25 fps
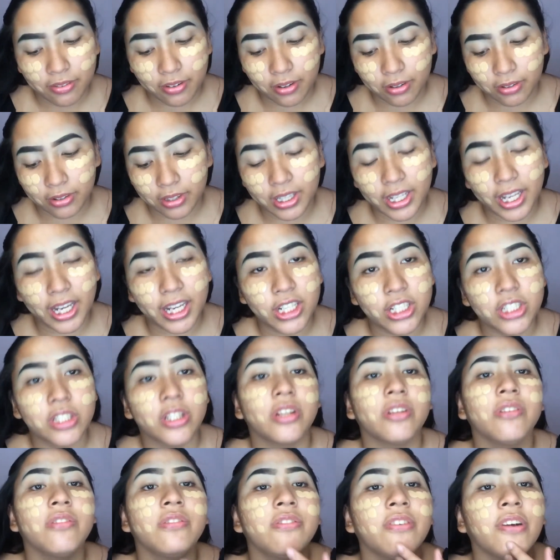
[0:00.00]

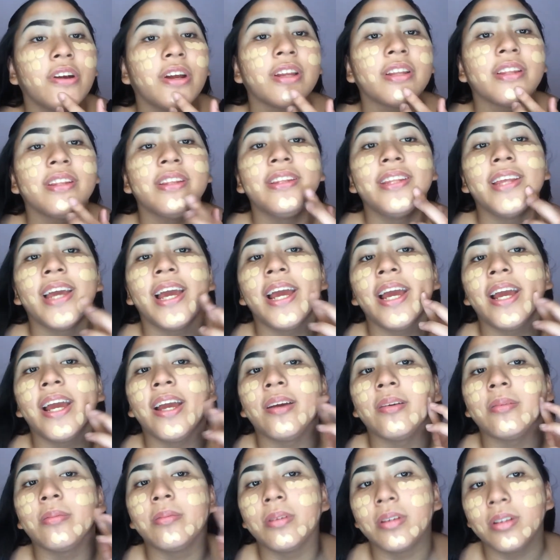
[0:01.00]
foundation for them.